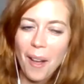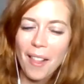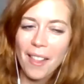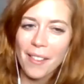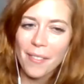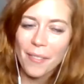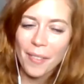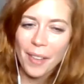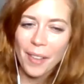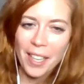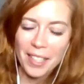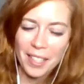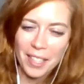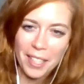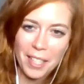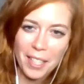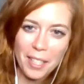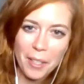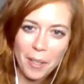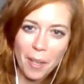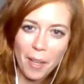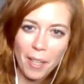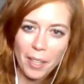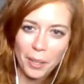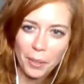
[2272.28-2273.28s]
of us. This is
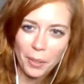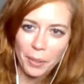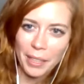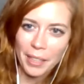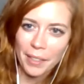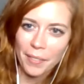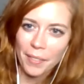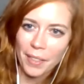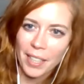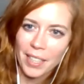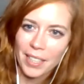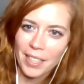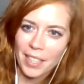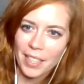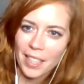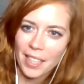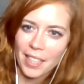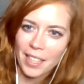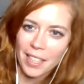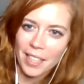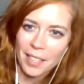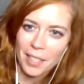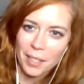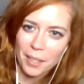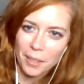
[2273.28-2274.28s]
all 3 of us, and then
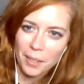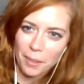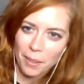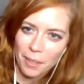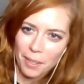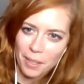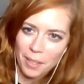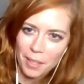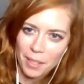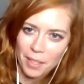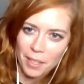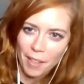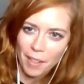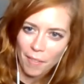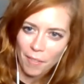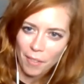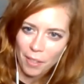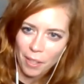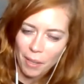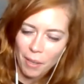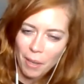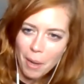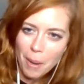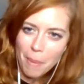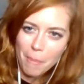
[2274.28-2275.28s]
this is Chris
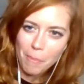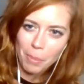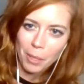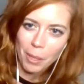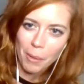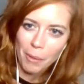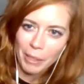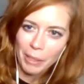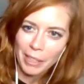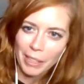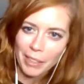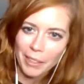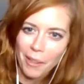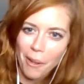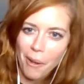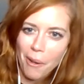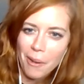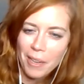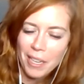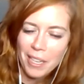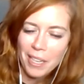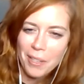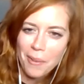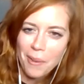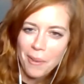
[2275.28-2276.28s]
Distefano blowing a load
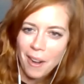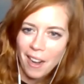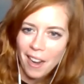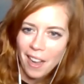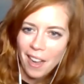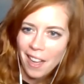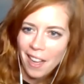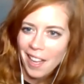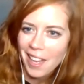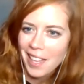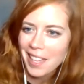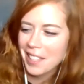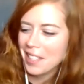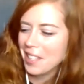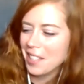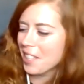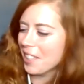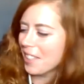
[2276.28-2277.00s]
into our eyes.